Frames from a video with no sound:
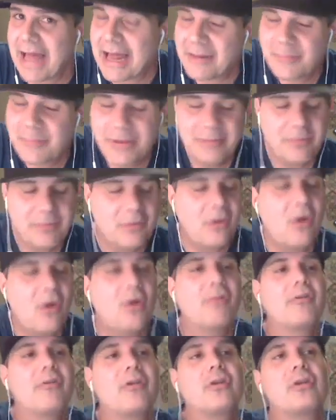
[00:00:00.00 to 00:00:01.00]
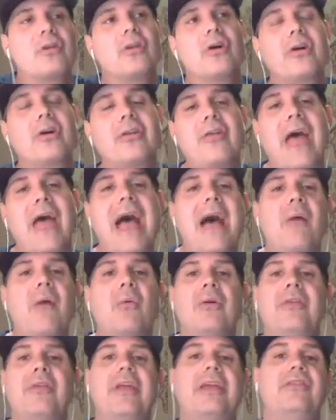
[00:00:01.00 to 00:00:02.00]
A lot of people overlook
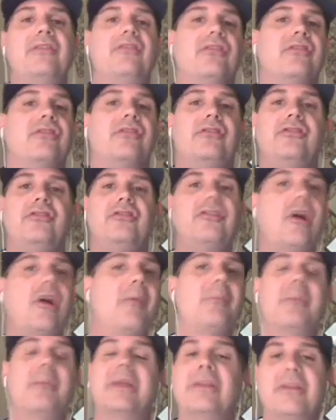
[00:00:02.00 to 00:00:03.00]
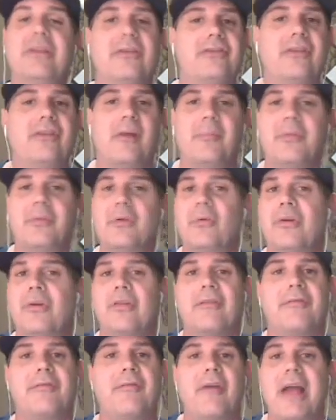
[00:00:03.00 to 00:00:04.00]
that when they just jump into
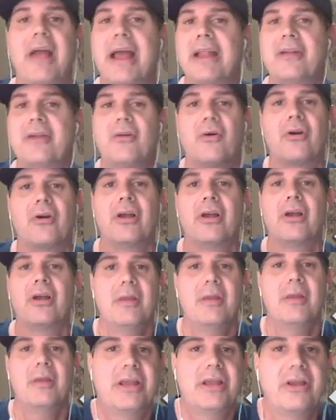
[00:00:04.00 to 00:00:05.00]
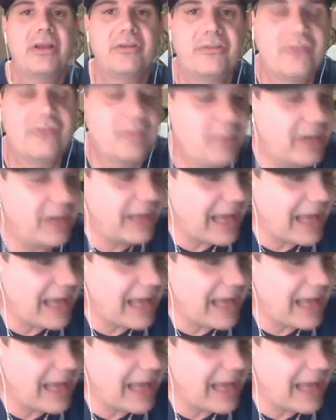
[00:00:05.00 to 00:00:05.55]
something with a friend or because